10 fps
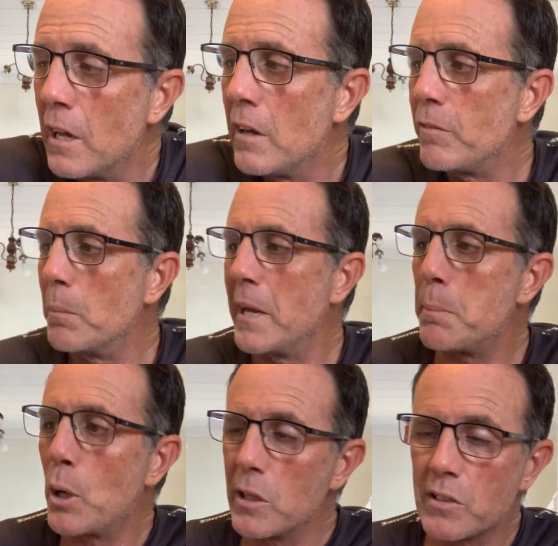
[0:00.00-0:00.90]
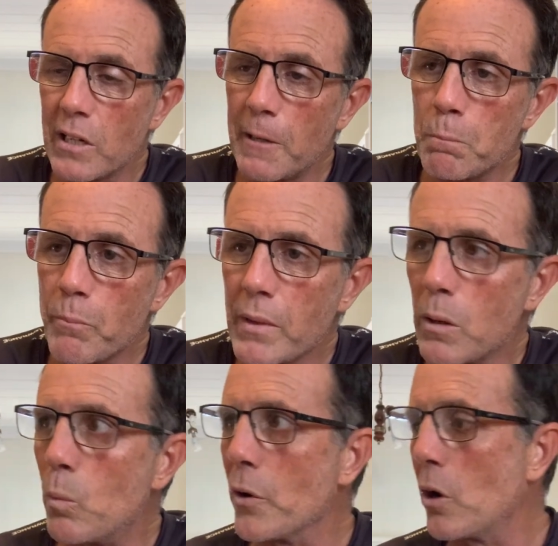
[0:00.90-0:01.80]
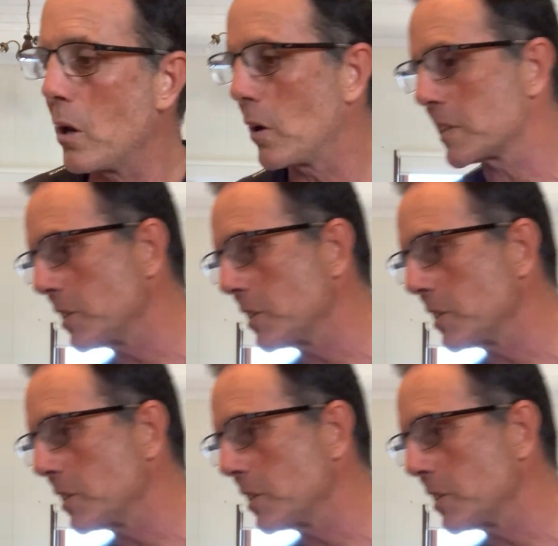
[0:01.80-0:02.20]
For me personally, what I like to